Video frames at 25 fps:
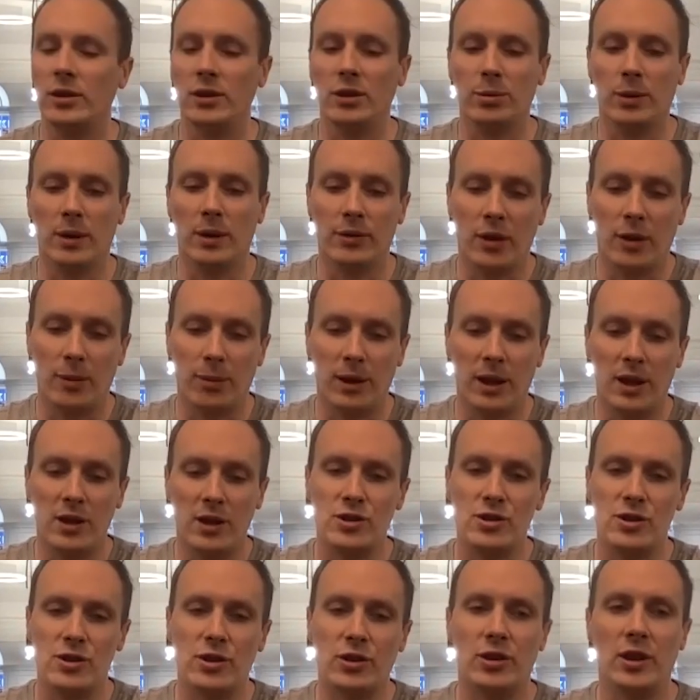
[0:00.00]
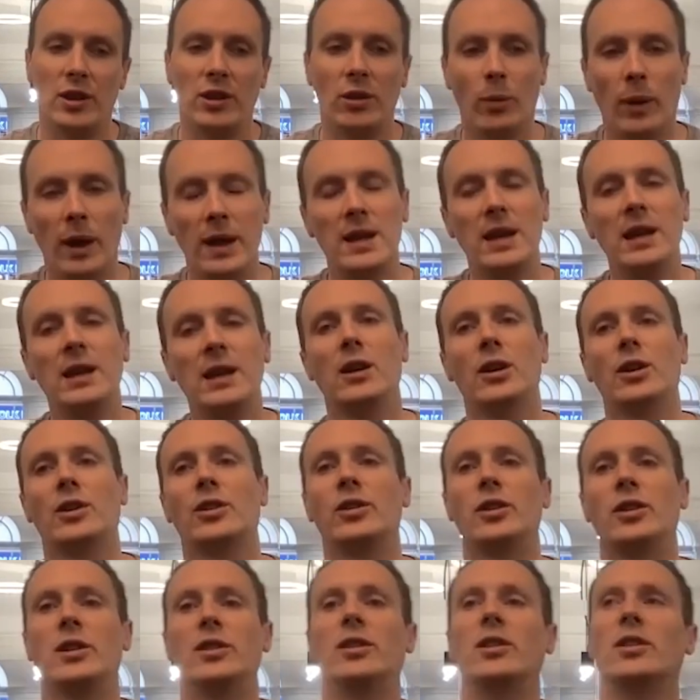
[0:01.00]
he's one of our pledges, said the way he
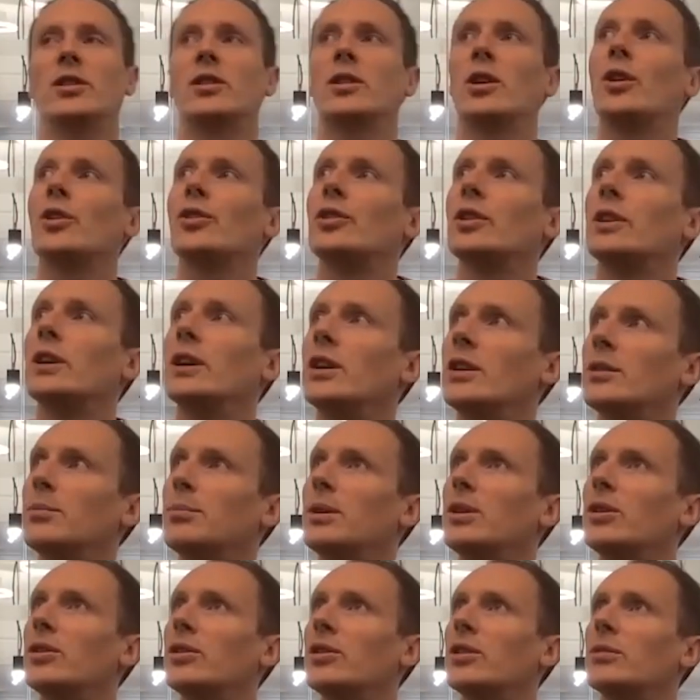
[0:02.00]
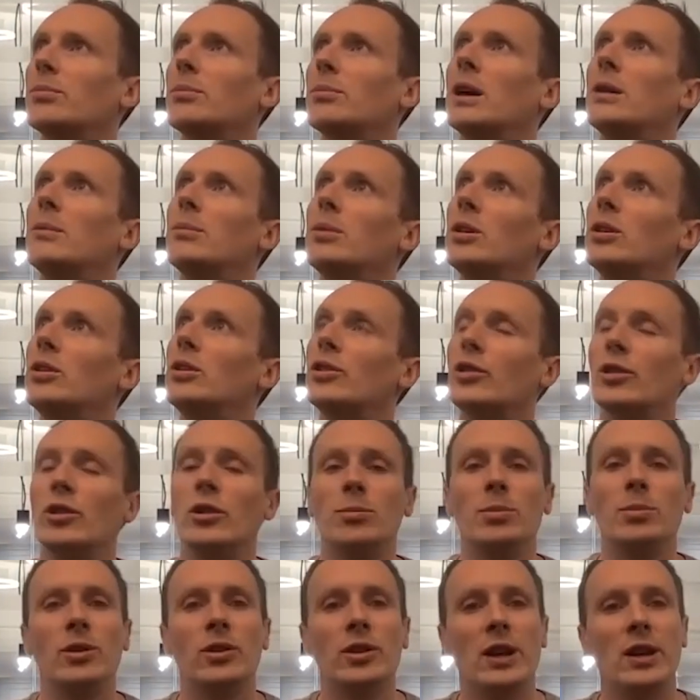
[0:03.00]
looks at it is it's costing his business maybe
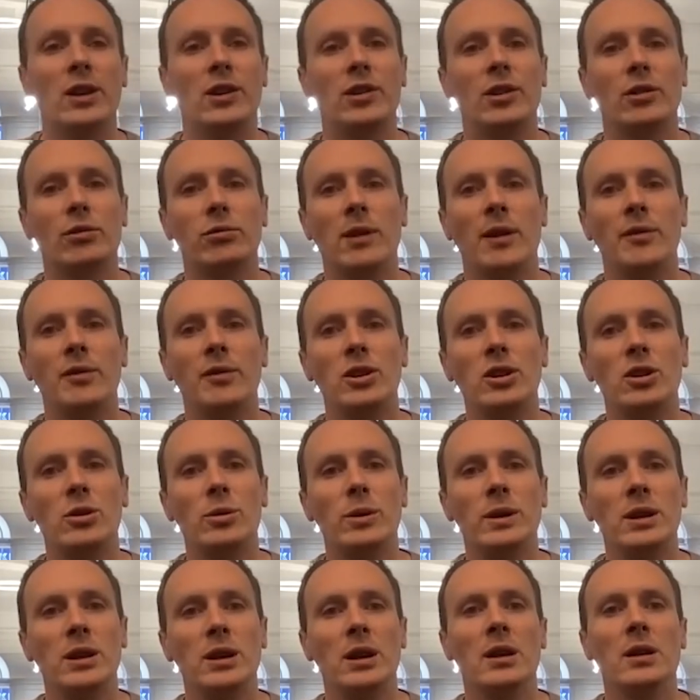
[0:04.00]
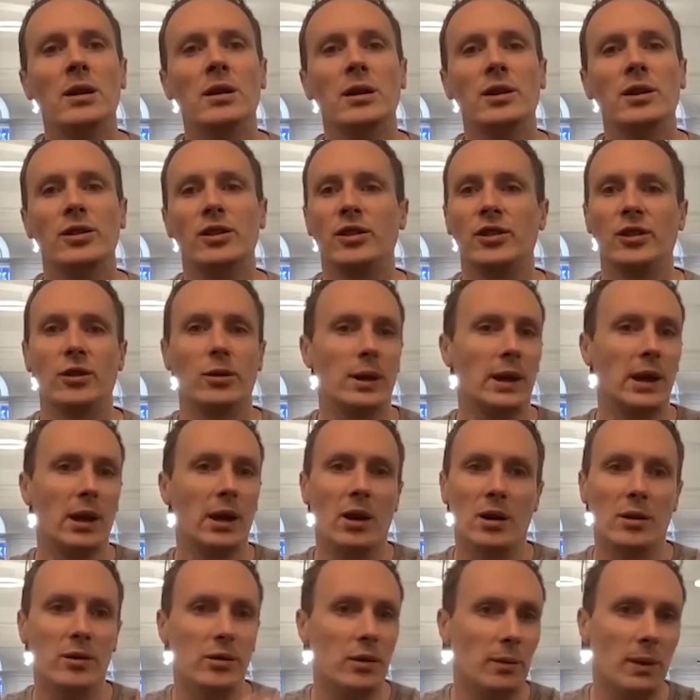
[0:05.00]
2% of revenue a year because he's doing it
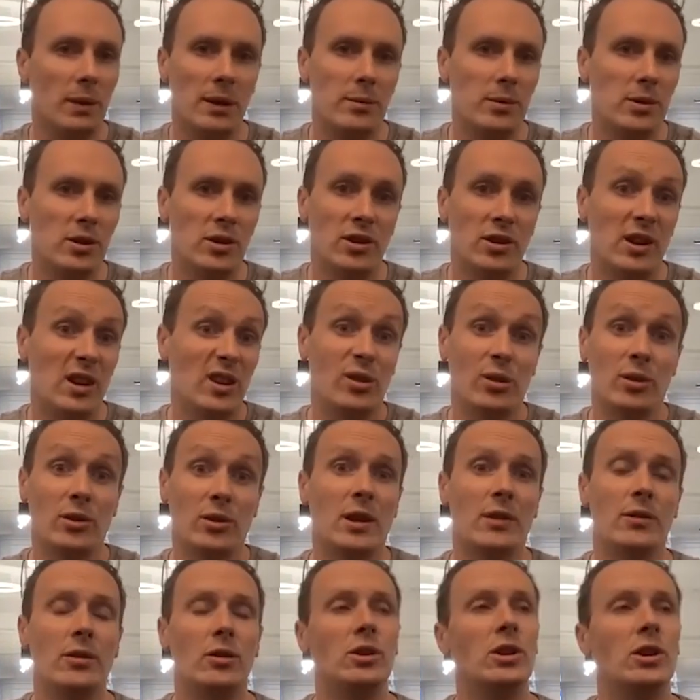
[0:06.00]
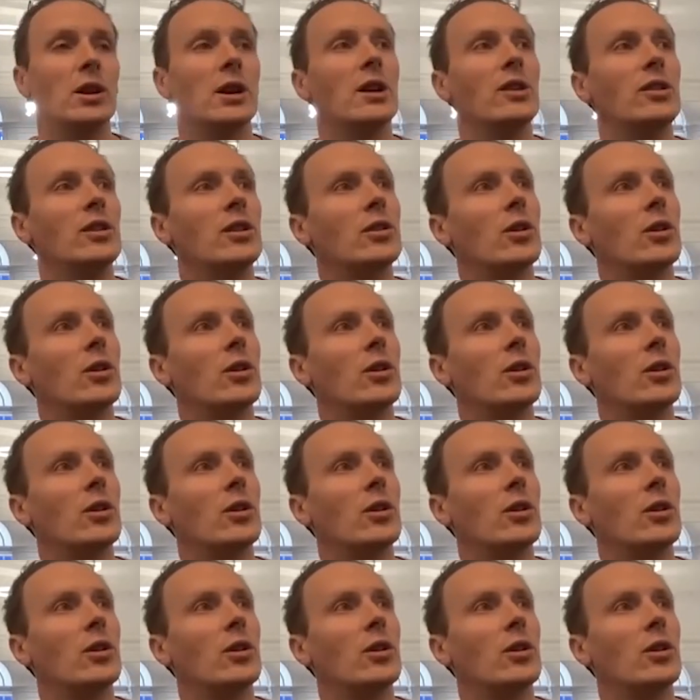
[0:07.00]
over maybe six or seven years.